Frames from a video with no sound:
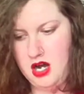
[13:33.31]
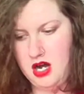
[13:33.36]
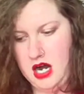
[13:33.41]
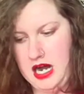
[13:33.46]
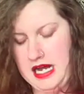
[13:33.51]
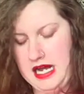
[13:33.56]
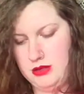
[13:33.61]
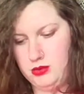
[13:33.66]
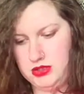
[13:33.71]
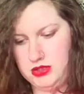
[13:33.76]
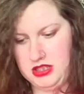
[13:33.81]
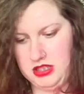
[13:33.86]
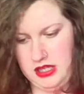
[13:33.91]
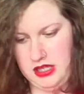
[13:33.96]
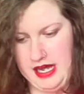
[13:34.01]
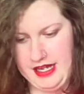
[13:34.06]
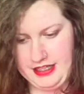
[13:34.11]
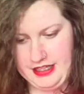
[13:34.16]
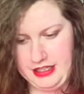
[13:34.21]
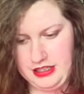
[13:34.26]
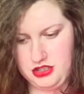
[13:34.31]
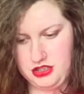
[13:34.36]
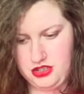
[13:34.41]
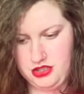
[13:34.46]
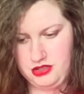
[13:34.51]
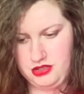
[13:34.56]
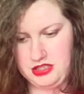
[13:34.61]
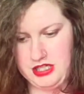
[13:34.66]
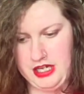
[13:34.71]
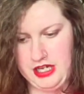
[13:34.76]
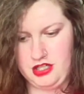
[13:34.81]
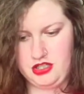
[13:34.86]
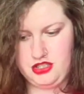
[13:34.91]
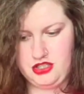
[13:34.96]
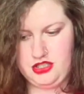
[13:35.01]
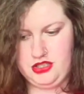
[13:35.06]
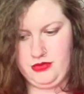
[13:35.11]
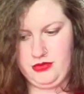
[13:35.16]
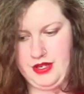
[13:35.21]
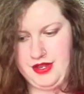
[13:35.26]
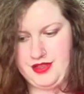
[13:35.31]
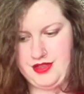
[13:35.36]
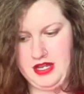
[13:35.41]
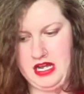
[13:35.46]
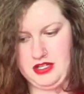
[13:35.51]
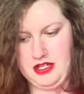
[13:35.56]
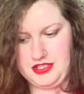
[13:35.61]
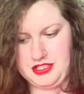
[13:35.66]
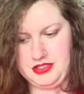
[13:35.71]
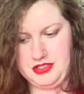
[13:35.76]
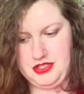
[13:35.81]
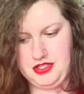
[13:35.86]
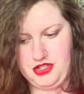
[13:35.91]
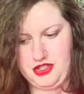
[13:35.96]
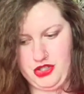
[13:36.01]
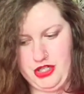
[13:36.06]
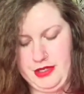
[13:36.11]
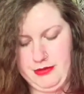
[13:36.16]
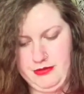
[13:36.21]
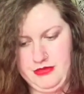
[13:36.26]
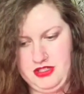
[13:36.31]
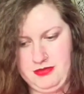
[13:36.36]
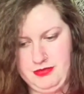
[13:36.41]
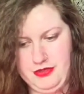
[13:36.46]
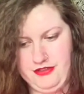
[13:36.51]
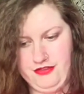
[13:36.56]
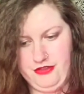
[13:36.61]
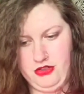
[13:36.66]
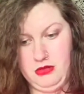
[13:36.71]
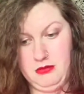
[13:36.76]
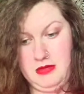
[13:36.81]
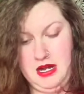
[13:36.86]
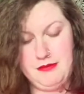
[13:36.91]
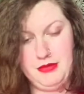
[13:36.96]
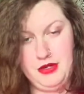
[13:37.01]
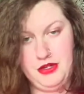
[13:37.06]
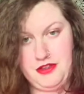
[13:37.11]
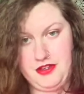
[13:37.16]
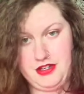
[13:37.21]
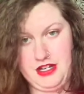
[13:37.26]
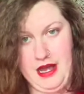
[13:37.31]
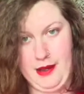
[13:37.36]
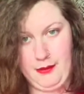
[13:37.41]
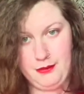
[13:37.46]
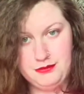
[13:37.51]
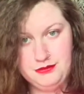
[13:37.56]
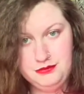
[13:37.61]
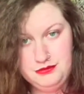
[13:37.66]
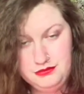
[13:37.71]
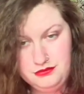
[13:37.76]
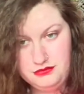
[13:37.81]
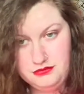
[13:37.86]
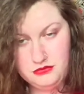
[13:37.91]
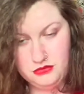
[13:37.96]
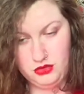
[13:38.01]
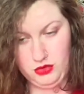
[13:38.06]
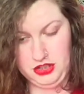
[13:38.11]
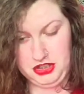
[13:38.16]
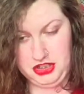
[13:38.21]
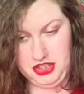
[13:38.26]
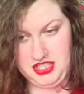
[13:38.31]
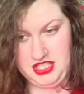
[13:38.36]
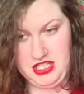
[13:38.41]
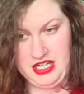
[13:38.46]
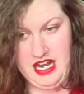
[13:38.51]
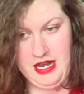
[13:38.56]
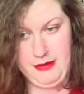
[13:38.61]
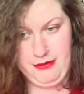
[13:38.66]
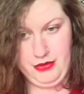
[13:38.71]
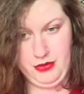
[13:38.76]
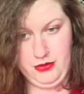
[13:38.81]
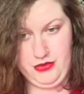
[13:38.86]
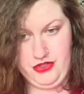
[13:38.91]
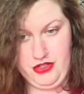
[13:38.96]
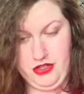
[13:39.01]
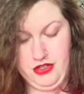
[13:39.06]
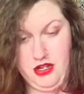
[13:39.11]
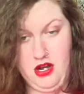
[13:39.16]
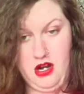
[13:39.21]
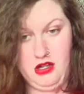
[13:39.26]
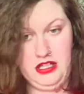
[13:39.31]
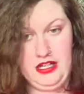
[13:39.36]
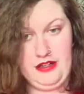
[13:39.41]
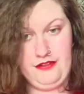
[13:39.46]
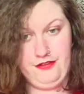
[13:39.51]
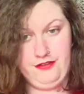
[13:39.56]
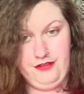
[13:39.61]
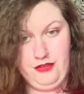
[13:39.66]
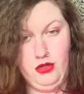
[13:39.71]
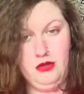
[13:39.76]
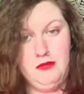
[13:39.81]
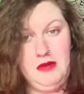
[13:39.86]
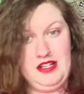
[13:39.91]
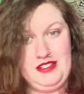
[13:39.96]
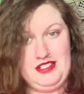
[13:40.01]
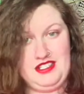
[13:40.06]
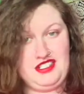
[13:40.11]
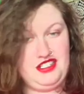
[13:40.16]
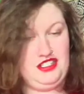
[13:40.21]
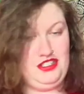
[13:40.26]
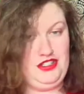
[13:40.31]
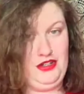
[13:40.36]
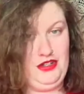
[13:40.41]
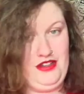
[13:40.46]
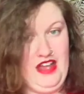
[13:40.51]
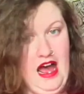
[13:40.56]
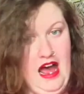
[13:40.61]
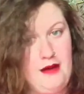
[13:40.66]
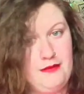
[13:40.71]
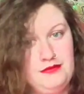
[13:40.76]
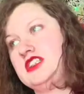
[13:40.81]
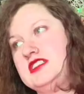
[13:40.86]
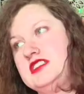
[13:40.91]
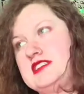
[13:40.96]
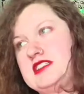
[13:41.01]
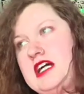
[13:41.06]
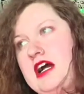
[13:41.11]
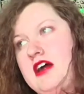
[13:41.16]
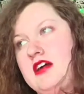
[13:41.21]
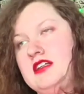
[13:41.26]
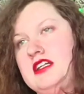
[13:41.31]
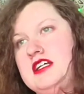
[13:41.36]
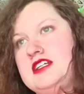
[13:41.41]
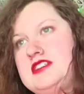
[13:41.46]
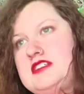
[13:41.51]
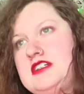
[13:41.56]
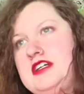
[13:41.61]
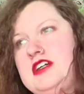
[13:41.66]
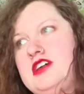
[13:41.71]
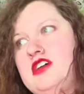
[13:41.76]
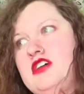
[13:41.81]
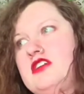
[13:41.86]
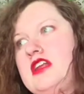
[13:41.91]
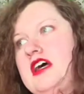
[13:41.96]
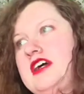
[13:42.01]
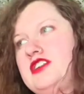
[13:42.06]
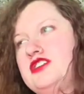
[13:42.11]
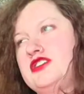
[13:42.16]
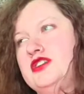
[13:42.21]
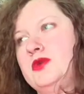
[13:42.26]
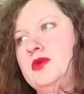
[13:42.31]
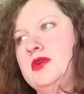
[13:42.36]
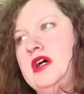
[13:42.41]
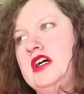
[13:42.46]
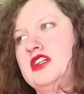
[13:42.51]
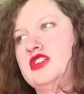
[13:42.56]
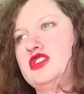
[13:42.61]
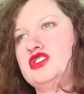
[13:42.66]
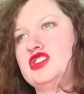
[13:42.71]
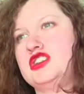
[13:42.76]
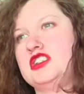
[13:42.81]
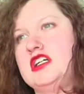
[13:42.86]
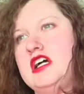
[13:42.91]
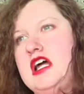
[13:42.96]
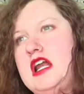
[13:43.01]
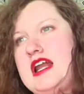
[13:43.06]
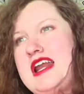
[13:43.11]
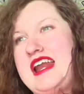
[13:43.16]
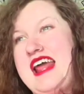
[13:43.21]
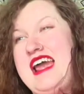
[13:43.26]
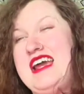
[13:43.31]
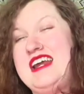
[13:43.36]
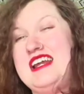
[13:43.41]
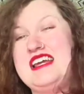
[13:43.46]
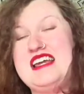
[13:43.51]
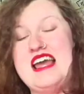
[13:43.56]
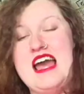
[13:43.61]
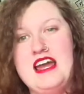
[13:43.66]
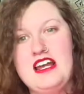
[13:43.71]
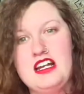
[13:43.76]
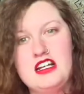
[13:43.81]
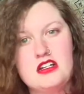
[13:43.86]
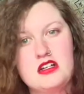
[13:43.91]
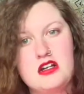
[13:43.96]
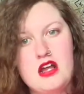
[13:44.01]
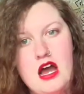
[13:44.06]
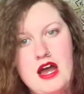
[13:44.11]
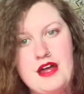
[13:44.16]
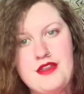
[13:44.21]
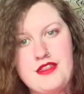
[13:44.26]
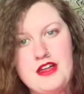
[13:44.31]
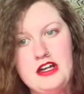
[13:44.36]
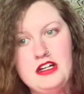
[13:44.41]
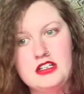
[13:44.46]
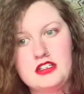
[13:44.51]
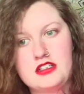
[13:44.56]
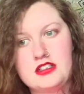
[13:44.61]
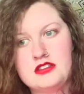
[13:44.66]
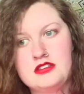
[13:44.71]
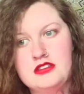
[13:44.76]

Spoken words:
I would like it to get to 1,000 streams before my birthday, which is in April, so y'all have 4 months to do that. It's currently sitting on like 288, I think.